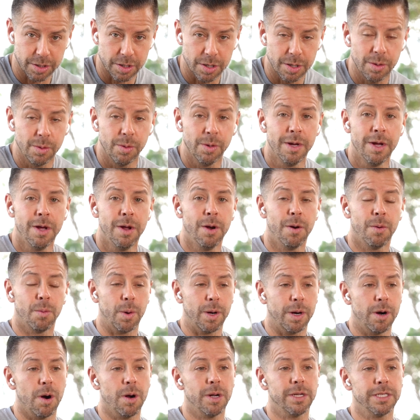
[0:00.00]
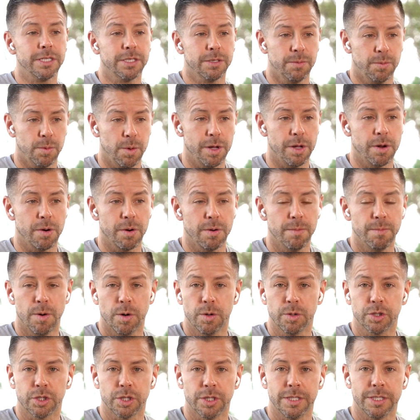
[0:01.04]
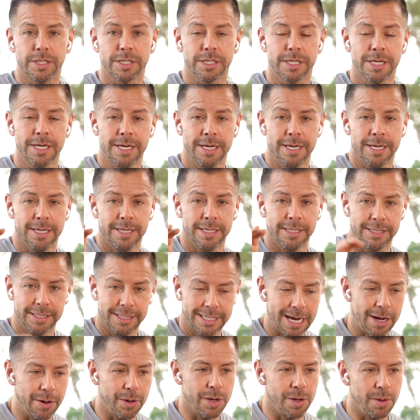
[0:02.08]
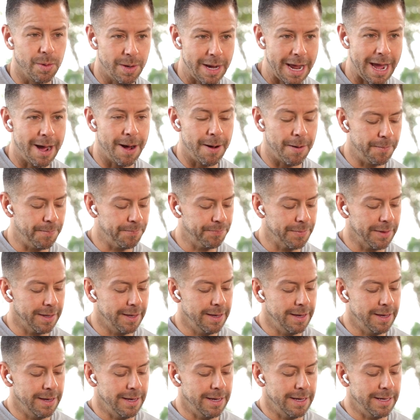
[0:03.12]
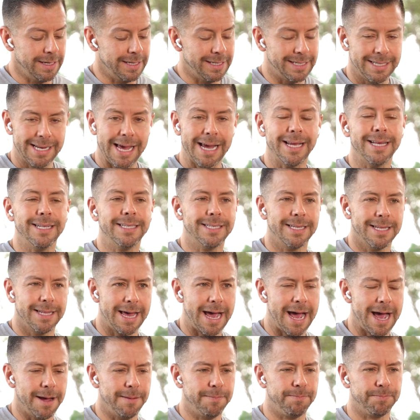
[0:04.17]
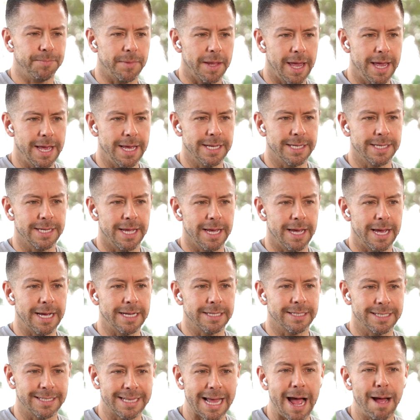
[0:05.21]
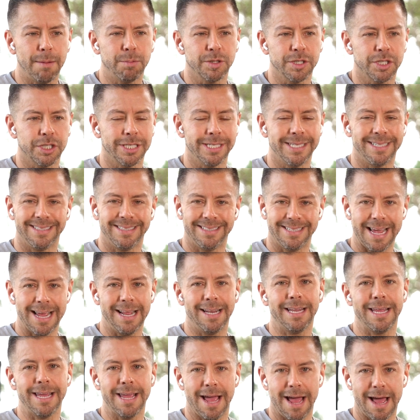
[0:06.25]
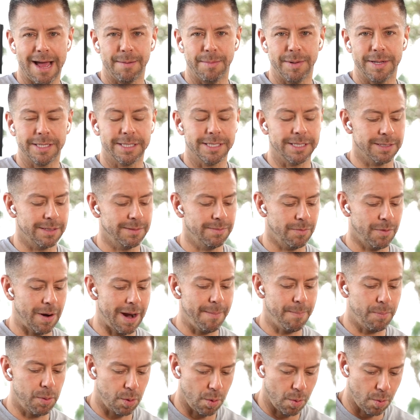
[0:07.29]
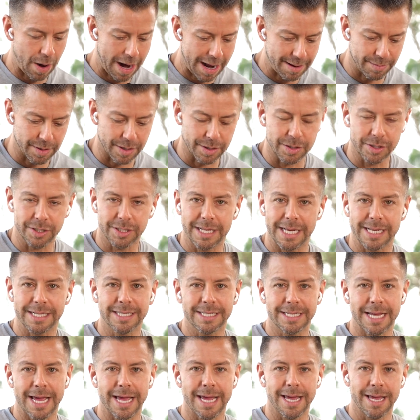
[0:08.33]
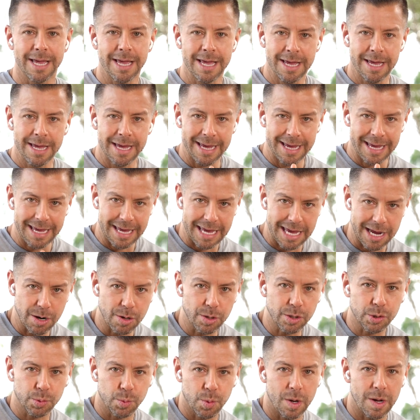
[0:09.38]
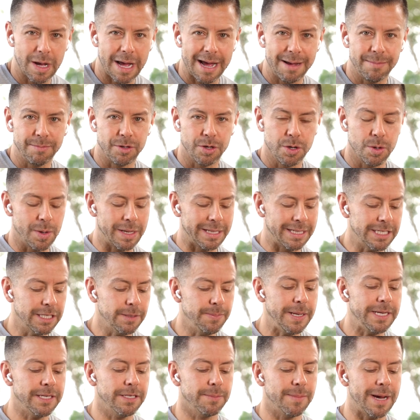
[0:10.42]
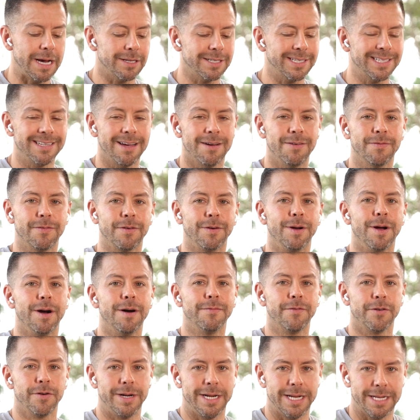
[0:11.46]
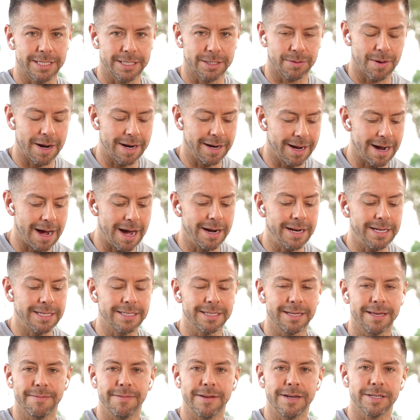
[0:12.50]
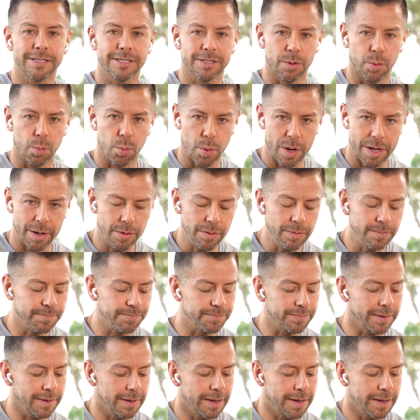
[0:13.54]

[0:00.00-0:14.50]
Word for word: do, regardless of what your emotions tell you. Now, second to that is establishing daily habits, right? Parameters that say, here's what I'm doing. This speaks about self-governance, right? God has given us a will,